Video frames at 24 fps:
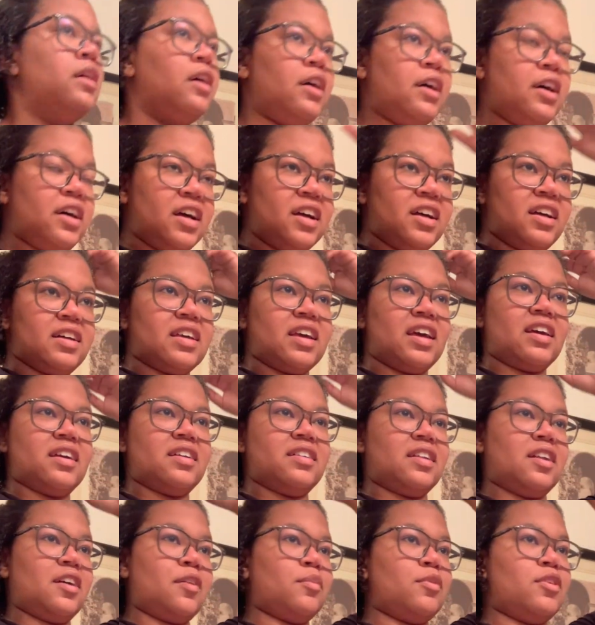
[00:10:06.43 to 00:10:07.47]
Okay,
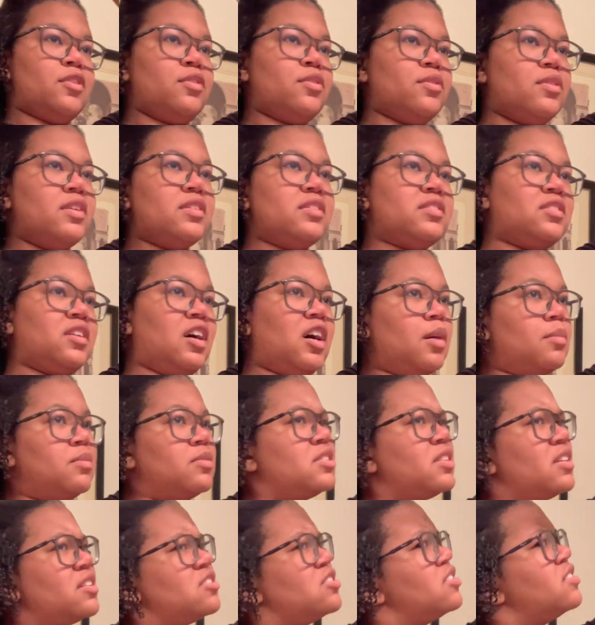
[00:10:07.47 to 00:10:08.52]
now I'm gonna do this top
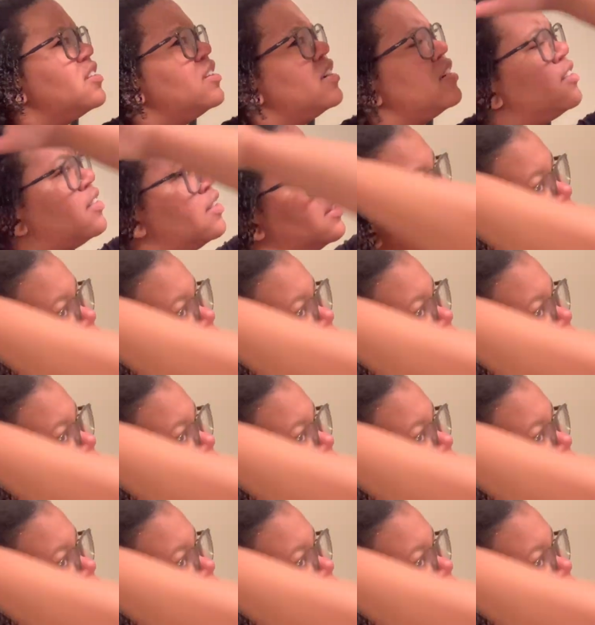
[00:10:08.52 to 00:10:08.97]
section here.